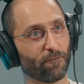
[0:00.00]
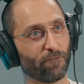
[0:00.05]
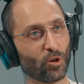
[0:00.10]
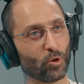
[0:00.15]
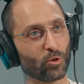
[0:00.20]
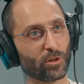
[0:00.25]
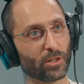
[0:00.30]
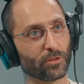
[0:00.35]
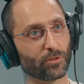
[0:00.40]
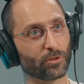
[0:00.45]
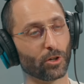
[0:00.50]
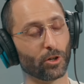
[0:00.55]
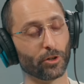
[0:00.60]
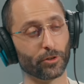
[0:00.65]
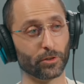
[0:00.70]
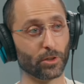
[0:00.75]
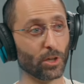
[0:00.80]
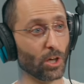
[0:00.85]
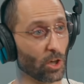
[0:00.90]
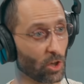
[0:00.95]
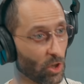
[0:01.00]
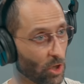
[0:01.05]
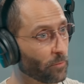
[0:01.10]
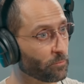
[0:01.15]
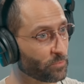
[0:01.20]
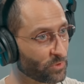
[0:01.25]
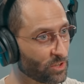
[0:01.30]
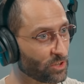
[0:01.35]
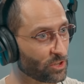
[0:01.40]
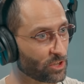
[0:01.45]
focus on
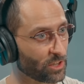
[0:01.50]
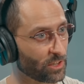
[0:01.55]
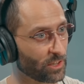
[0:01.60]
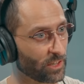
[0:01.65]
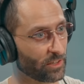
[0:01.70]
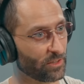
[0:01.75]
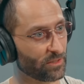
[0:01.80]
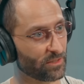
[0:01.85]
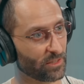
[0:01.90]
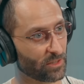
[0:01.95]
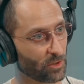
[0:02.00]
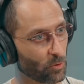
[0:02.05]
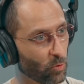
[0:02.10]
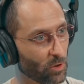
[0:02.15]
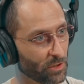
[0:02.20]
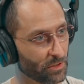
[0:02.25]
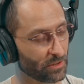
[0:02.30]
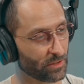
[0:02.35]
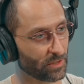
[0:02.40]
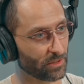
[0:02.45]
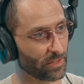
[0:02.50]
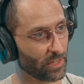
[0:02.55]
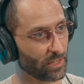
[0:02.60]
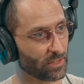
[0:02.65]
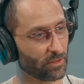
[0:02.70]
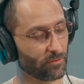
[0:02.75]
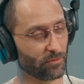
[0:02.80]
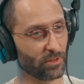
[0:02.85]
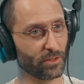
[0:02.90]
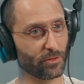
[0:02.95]
competition, like you said,
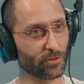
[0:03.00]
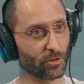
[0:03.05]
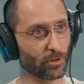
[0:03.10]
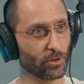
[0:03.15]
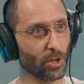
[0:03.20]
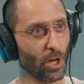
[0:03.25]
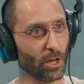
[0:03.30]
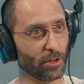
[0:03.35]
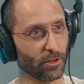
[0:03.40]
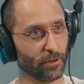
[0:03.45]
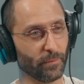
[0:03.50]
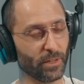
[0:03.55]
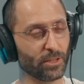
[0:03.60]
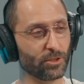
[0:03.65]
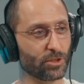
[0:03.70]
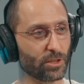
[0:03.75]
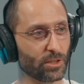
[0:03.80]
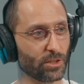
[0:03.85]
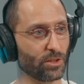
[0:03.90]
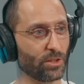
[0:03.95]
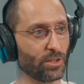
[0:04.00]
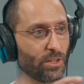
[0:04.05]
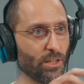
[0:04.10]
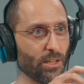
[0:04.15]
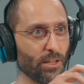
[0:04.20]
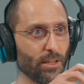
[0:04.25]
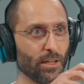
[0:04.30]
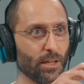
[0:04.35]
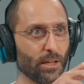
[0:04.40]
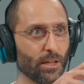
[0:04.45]
quantitatively? So you mentioned
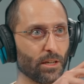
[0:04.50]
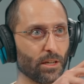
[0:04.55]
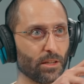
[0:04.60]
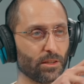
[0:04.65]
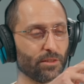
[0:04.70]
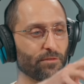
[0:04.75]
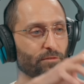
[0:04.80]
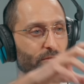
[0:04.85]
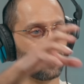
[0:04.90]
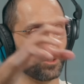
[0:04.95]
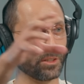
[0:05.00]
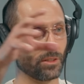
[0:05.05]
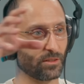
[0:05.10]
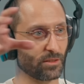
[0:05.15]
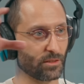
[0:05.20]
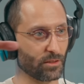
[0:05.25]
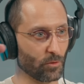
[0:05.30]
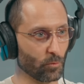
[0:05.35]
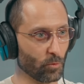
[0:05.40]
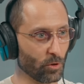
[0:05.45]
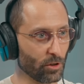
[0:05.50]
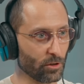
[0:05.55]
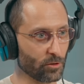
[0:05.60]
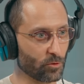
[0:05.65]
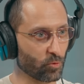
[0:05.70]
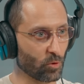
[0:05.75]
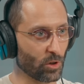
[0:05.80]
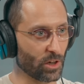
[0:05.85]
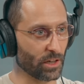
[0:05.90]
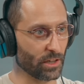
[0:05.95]
the different
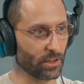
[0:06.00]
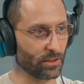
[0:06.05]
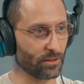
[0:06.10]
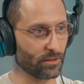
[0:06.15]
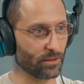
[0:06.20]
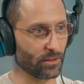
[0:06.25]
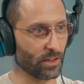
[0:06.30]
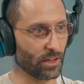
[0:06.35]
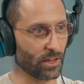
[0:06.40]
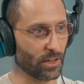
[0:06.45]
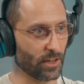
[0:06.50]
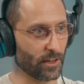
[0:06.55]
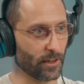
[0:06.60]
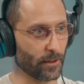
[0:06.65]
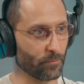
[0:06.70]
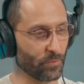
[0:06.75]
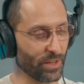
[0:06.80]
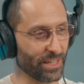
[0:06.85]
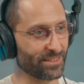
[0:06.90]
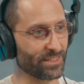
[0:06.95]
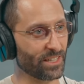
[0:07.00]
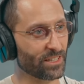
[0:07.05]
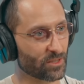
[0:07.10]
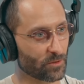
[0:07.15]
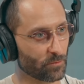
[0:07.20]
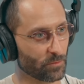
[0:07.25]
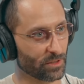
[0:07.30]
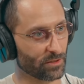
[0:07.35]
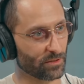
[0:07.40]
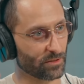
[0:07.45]
worldwide
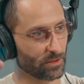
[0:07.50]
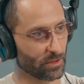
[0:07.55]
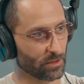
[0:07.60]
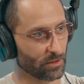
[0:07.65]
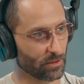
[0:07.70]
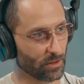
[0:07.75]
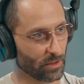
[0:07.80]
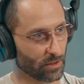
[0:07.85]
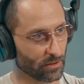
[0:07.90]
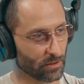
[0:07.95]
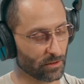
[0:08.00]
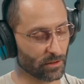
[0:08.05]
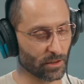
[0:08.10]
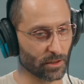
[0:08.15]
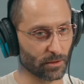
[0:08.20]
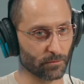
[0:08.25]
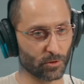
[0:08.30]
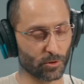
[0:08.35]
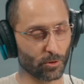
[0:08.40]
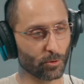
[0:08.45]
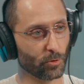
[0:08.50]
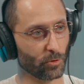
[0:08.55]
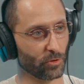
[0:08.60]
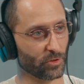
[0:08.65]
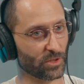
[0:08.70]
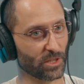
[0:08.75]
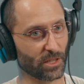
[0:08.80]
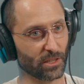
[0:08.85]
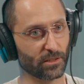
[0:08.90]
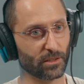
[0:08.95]
assessments and
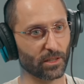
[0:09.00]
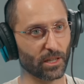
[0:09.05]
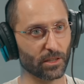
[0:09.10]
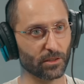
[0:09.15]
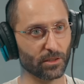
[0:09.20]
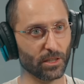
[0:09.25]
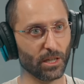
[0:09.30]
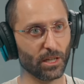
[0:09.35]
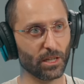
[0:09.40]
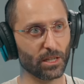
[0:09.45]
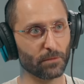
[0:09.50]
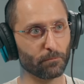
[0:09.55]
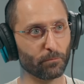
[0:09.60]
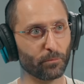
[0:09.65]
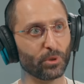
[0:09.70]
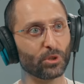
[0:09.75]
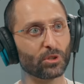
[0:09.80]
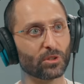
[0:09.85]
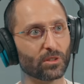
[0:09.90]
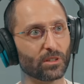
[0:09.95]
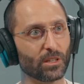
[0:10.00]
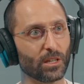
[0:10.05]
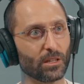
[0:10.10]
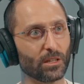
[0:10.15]
tools that can put